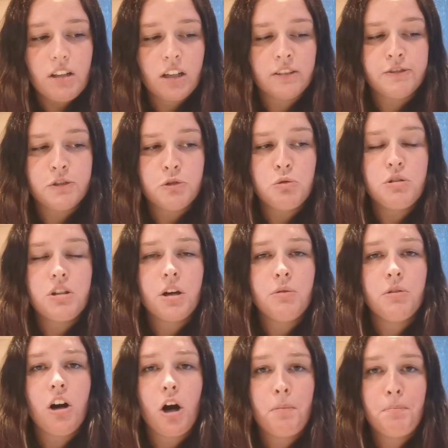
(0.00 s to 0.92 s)
I've also
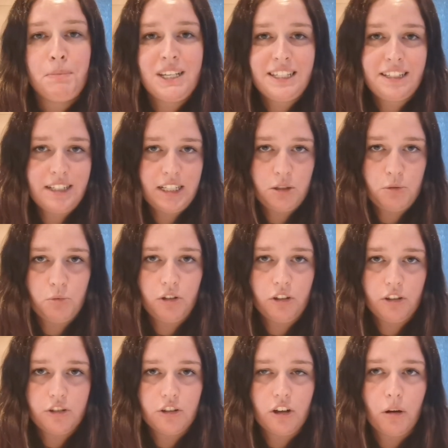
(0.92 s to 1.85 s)
got a business
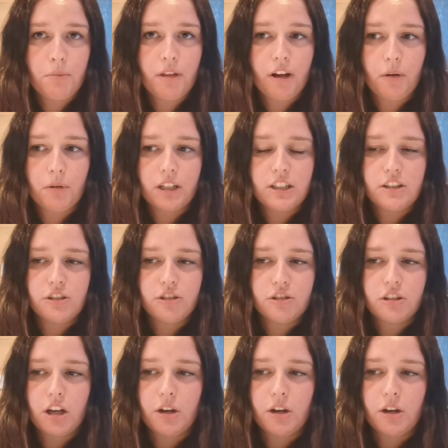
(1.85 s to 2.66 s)
workshop that I wanted to just